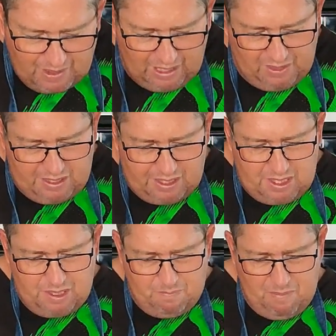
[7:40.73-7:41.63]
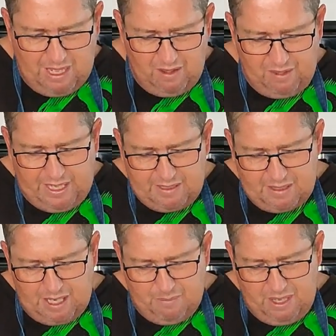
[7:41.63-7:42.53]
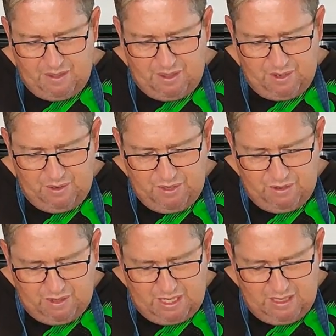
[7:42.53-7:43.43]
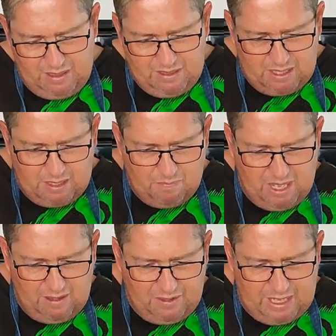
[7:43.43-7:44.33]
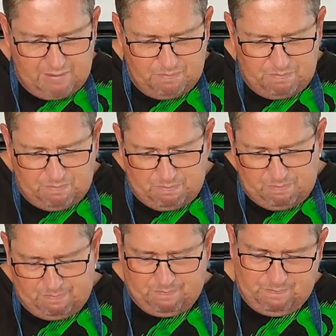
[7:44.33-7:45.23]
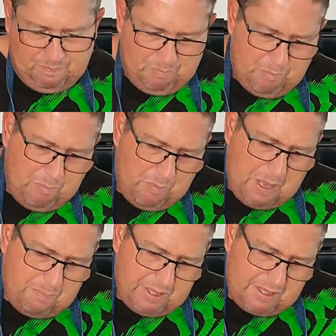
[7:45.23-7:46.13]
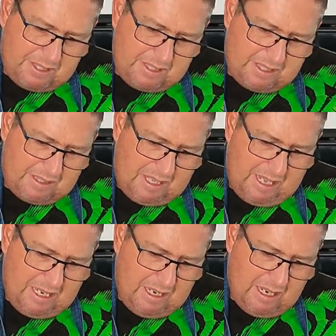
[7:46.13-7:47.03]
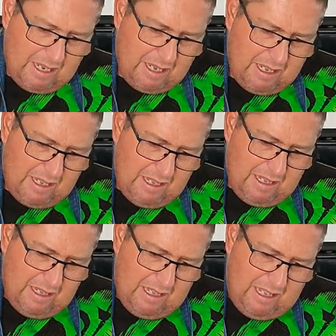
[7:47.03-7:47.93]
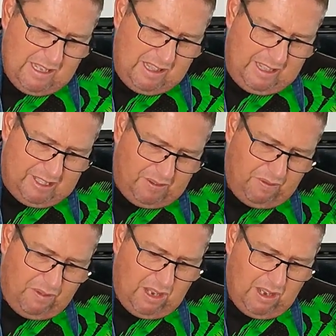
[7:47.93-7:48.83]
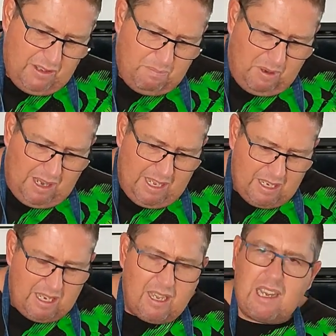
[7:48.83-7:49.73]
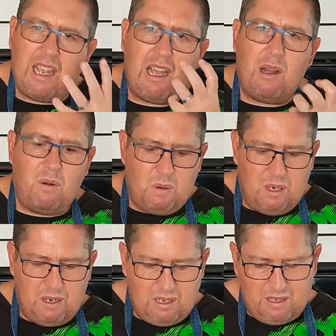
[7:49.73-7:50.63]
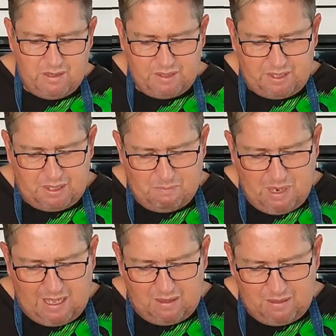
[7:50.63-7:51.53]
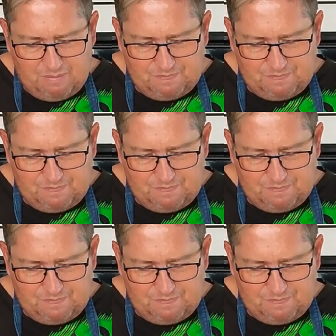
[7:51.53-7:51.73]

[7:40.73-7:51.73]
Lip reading: And the smell that's coming through, you can smell that pepper steak that's followed by a cacao smell.